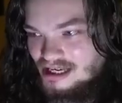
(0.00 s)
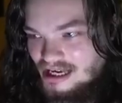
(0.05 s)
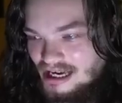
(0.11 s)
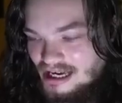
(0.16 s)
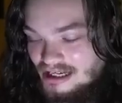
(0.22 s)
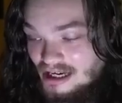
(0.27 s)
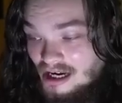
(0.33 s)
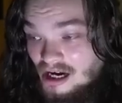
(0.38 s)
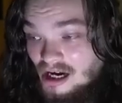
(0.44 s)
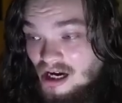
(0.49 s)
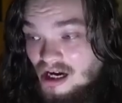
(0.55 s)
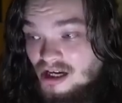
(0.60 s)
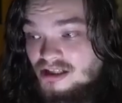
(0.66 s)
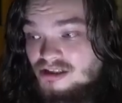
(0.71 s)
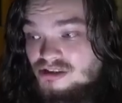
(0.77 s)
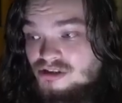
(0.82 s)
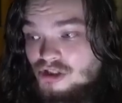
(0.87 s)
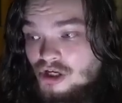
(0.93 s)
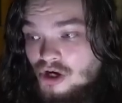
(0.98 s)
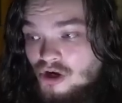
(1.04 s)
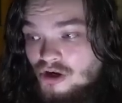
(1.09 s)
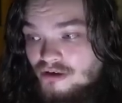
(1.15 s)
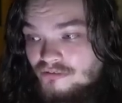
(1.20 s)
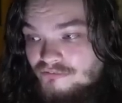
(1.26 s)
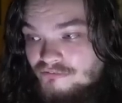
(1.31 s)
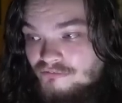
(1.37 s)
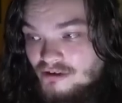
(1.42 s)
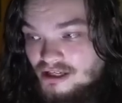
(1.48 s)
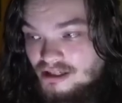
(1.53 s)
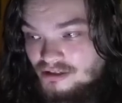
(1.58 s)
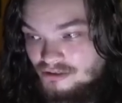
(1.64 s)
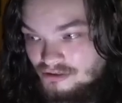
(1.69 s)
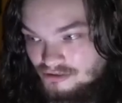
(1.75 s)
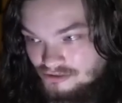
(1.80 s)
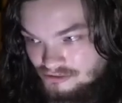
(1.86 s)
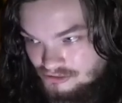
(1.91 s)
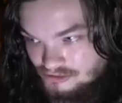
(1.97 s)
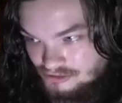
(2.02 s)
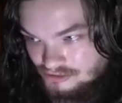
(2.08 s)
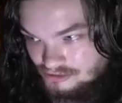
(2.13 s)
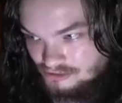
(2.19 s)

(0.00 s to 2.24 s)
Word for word: and hugged our fighters.